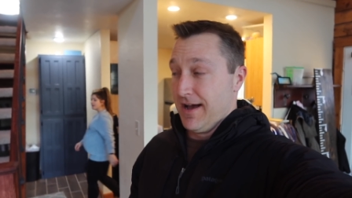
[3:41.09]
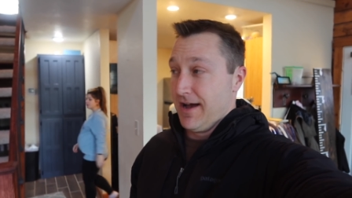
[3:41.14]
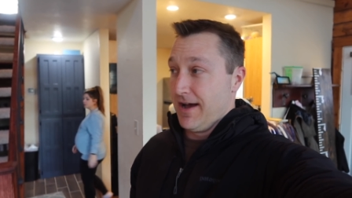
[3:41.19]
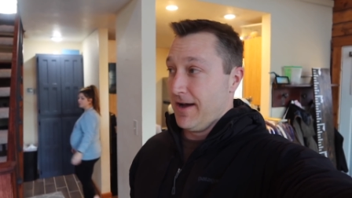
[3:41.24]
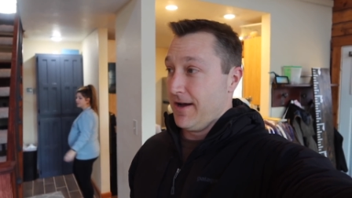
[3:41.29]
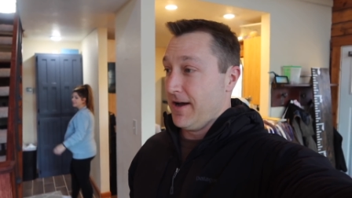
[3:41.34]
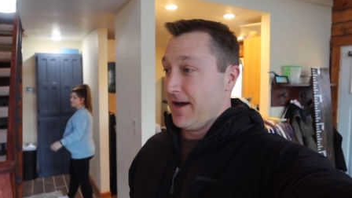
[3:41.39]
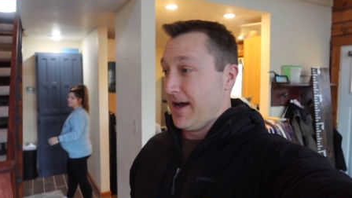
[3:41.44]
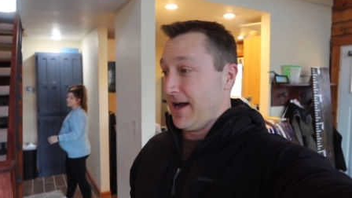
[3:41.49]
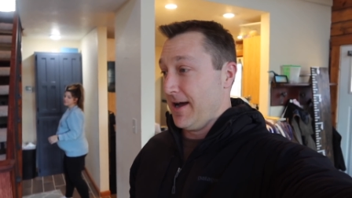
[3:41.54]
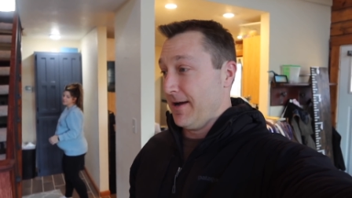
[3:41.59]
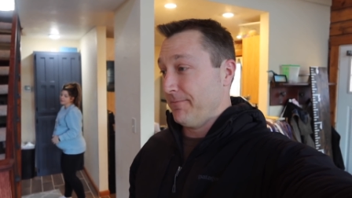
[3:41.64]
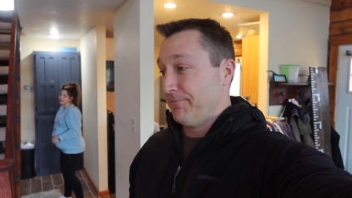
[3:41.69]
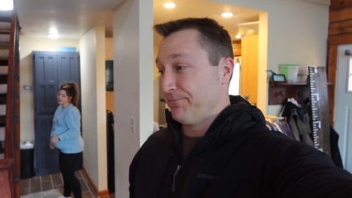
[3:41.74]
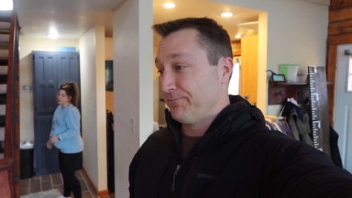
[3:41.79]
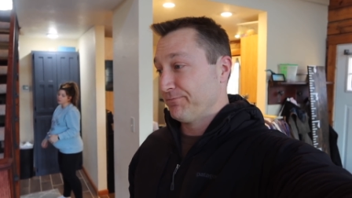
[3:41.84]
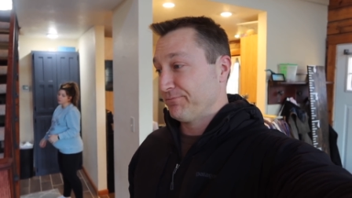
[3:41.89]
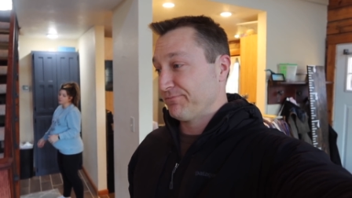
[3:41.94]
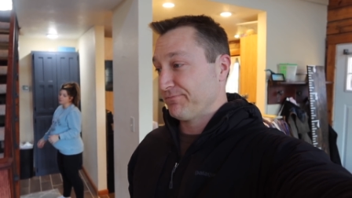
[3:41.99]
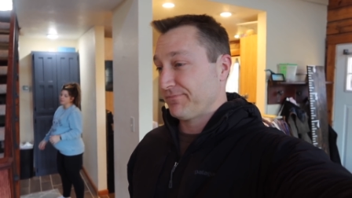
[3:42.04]
Eloise,
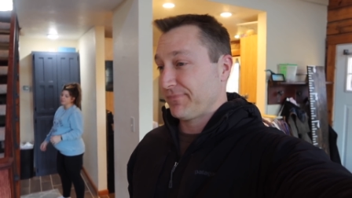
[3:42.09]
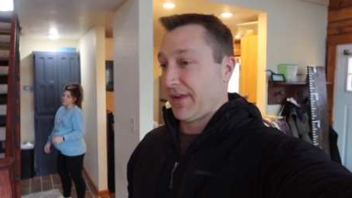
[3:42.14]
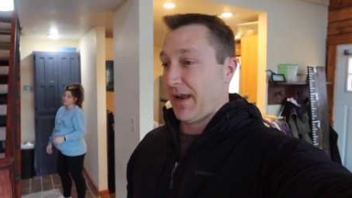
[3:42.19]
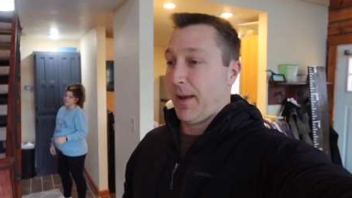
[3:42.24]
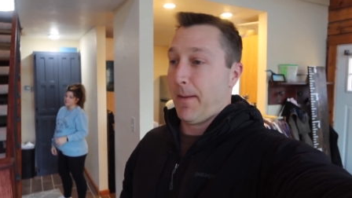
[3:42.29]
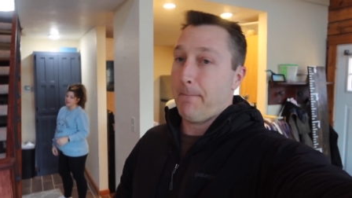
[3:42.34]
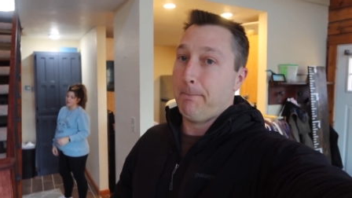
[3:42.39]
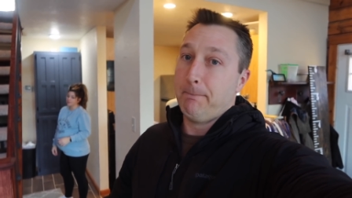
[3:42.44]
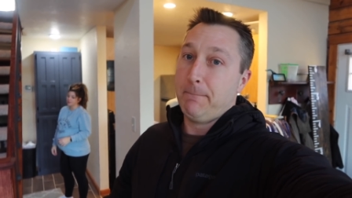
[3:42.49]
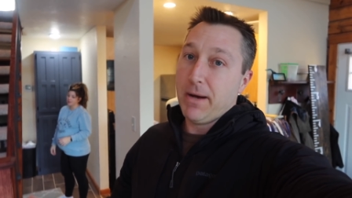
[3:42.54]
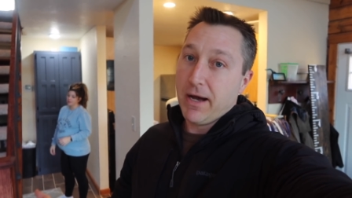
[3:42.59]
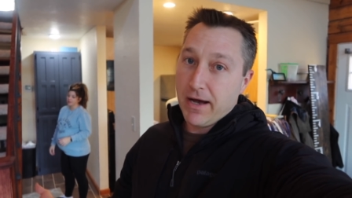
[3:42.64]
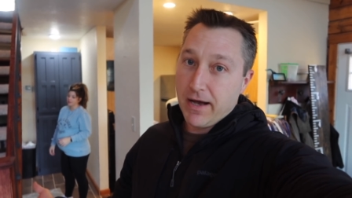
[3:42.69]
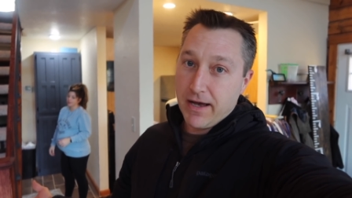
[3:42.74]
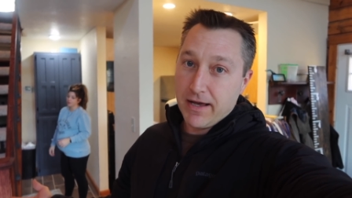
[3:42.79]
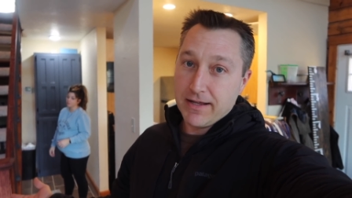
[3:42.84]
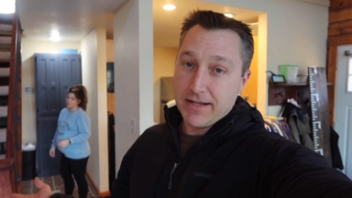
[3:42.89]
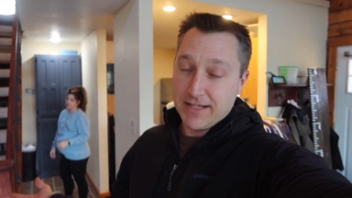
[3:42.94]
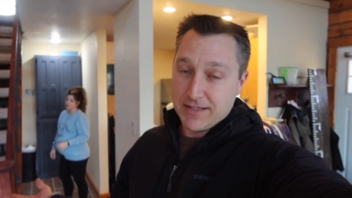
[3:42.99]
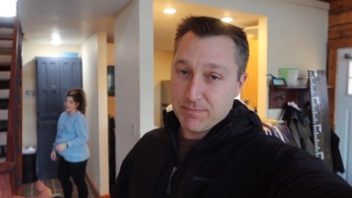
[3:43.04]
can you please stop?
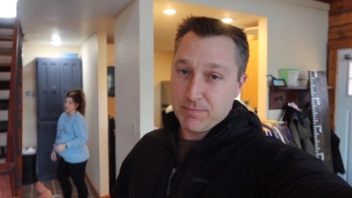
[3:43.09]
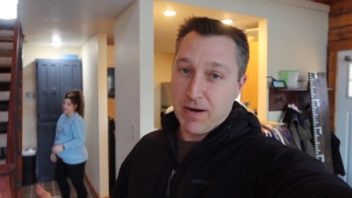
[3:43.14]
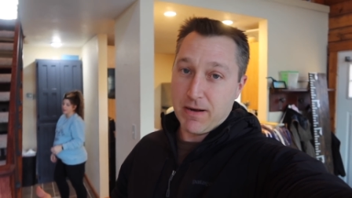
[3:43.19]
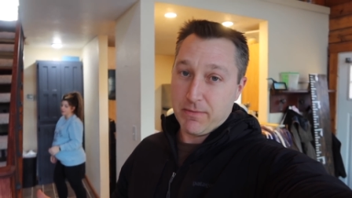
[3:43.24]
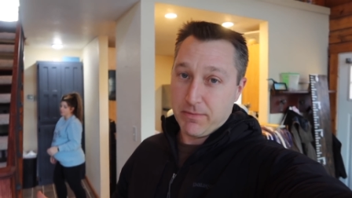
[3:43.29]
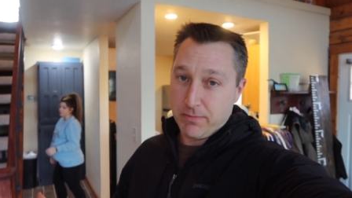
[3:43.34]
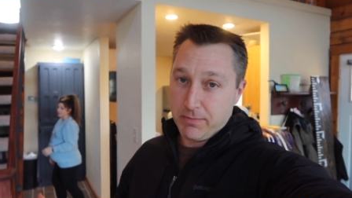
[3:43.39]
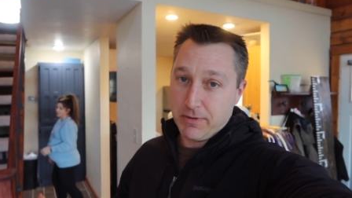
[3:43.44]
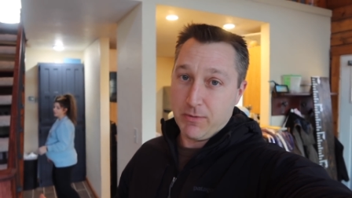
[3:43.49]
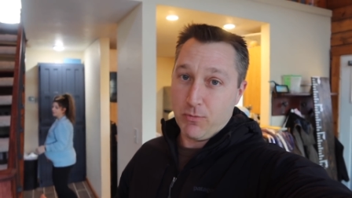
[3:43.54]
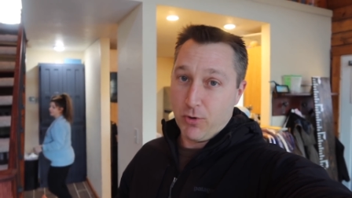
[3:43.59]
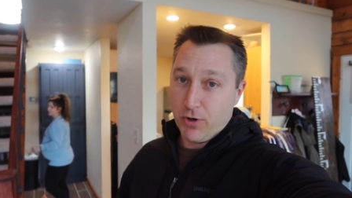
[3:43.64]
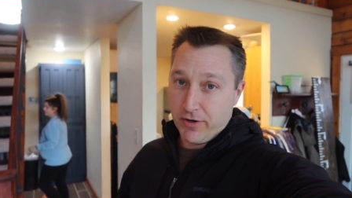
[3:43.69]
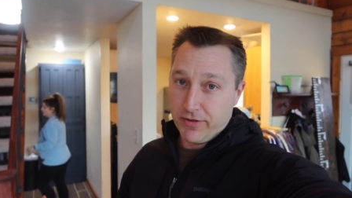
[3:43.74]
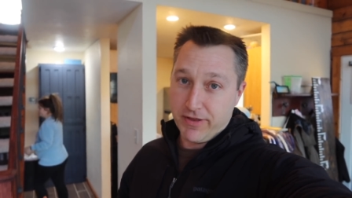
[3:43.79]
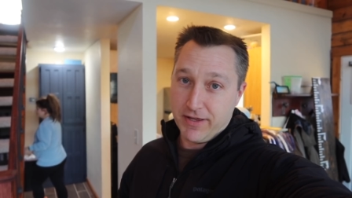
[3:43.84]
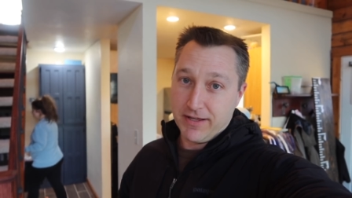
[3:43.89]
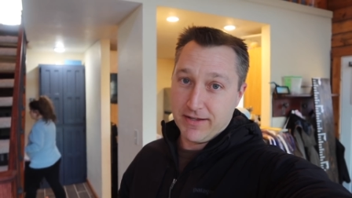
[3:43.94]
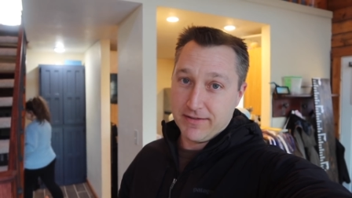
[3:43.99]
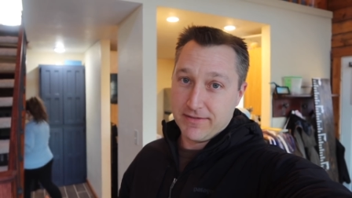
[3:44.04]
But it's probably
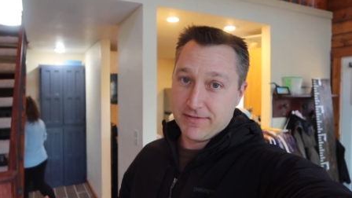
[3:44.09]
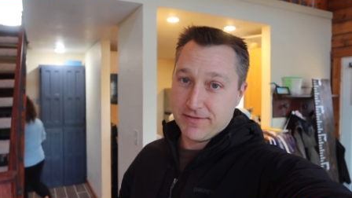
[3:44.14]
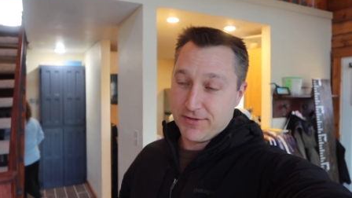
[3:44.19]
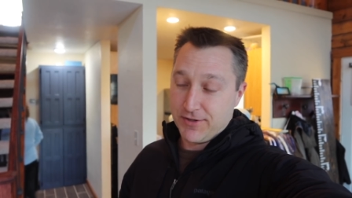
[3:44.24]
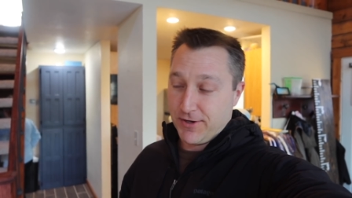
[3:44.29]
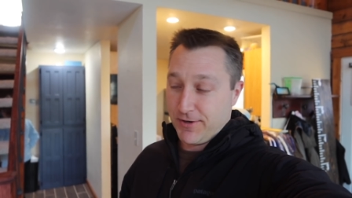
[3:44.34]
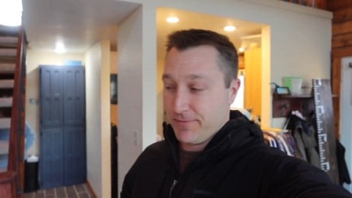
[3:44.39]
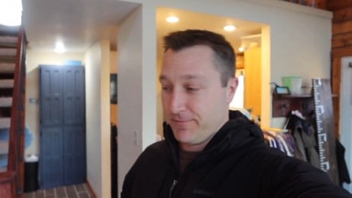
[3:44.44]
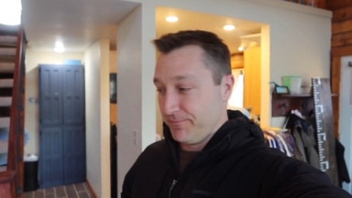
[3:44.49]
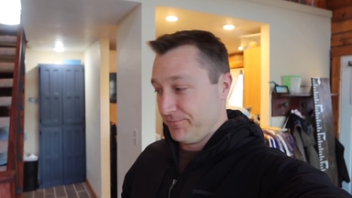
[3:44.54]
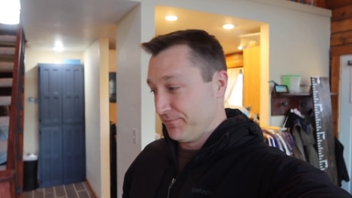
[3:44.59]
worth it. So